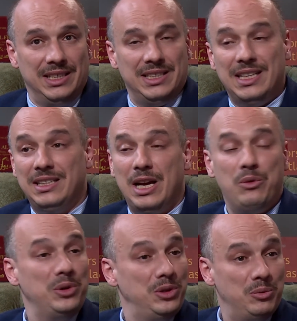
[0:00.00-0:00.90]
He said, I
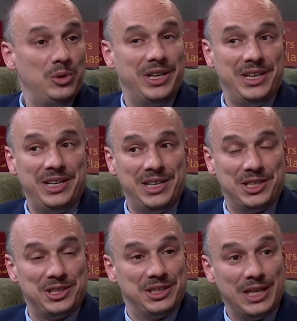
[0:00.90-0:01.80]
wrote a book in
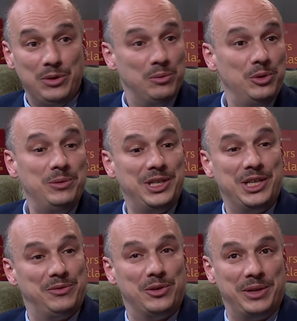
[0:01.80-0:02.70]
English. Can you publish it for me?